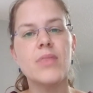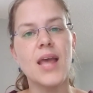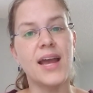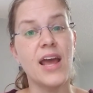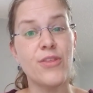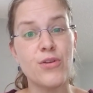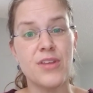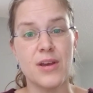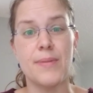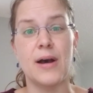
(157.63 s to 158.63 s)
Another
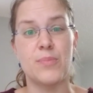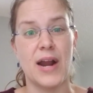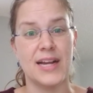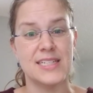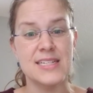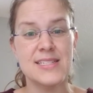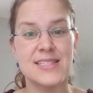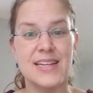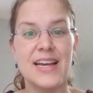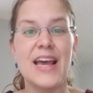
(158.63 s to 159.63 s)
thing about practice
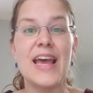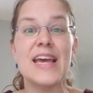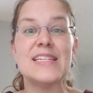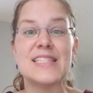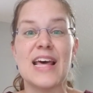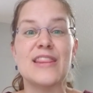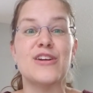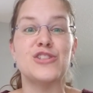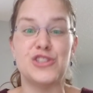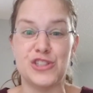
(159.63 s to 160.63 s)
is that there
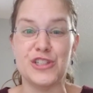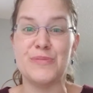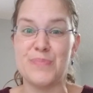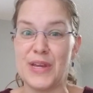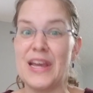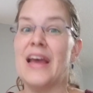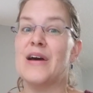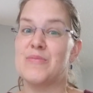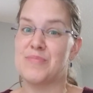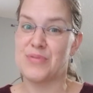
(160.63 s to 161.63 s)
should be
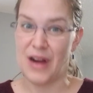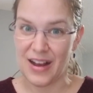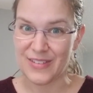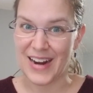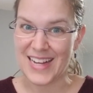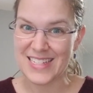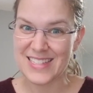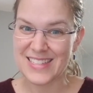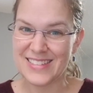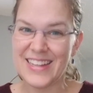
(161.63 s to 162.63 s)

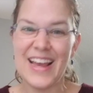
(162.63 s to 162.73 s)
progress.